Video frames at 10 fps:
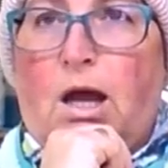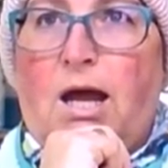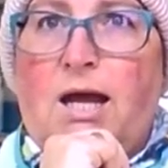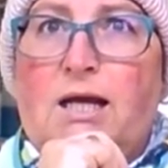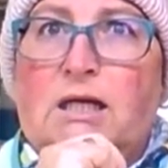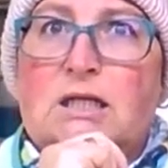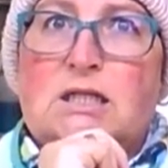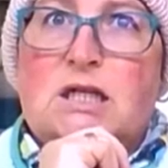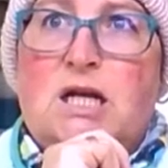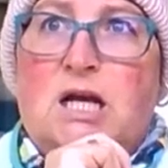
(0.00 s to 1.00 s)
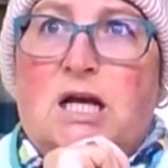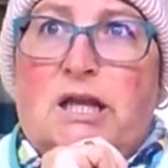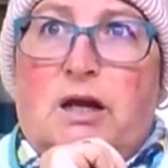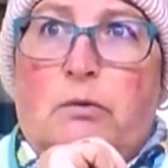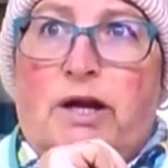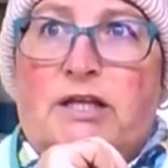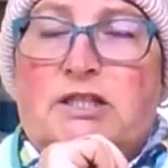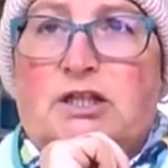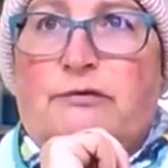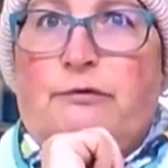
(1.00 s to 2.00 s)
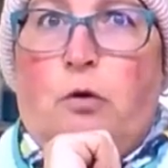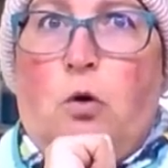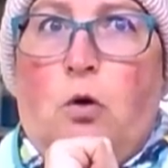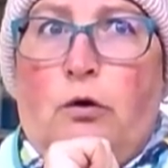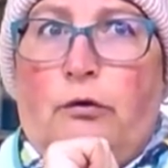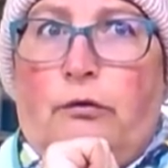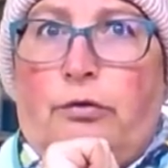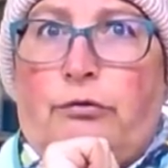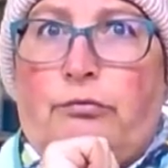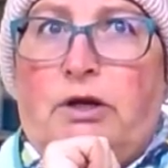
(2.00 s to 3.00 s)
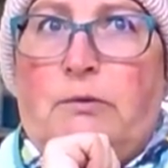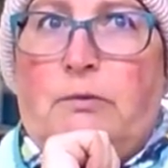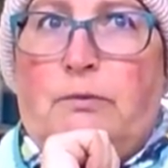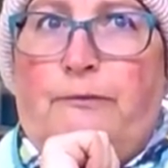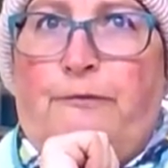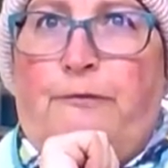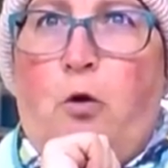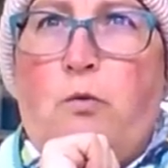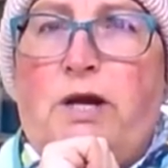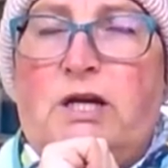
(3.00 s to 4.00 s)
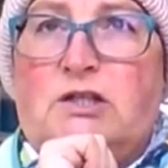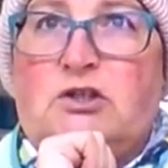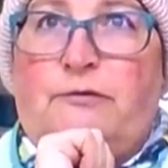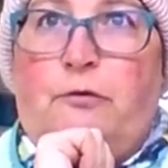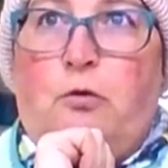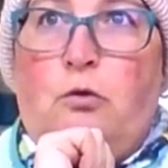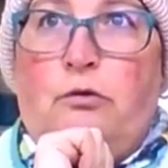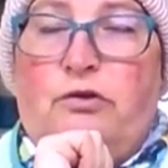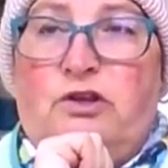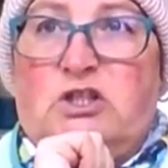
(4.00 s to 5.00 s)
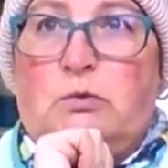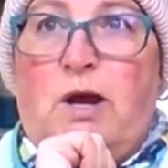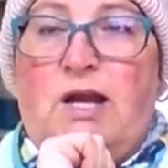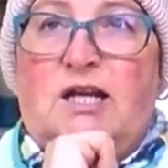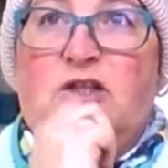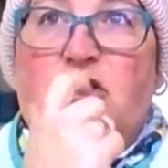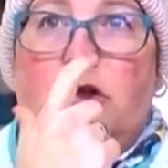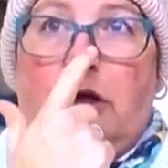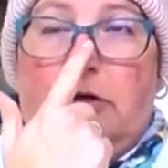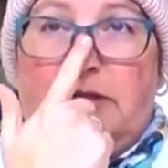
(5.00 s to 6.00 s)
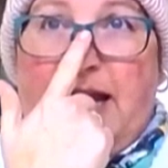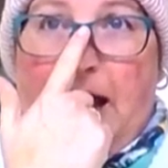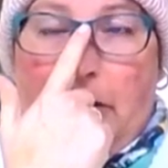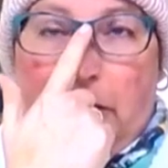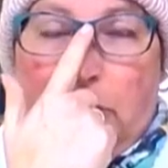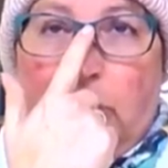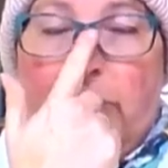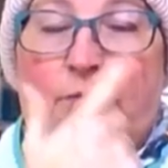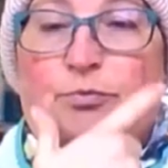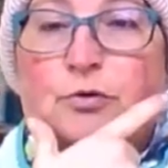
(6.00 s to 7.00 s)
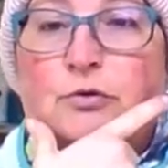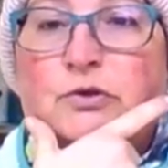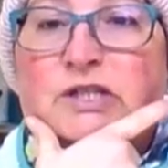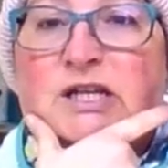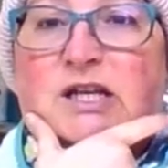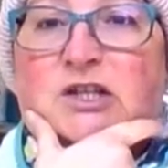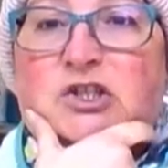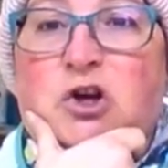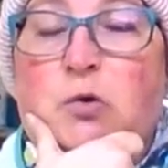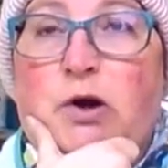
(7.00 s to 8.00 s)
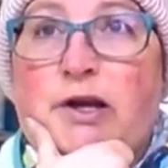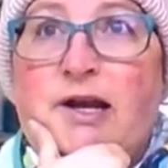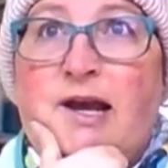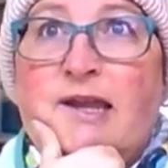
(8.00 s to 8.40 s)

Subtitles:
and they waited for 3-4 weeks for the swelling to go down and all the bruising and so on.